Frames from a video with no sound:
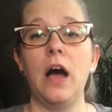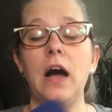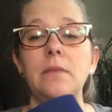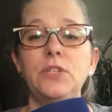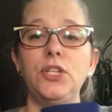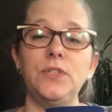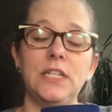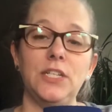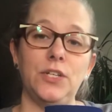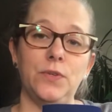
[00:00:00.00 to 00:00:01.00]
I'm
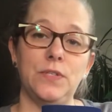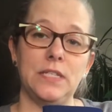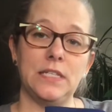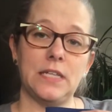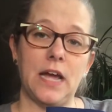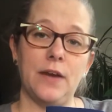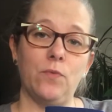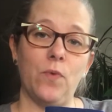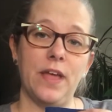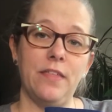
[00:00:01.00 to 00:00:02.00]
choosing to use the side
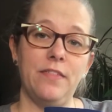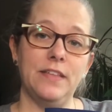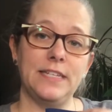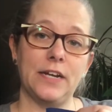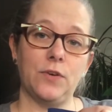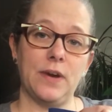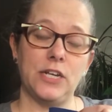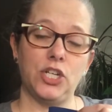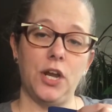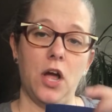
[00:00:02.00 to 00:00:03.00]
with the
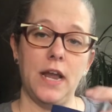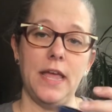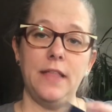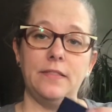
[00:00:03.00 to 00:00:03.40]
decoration on it.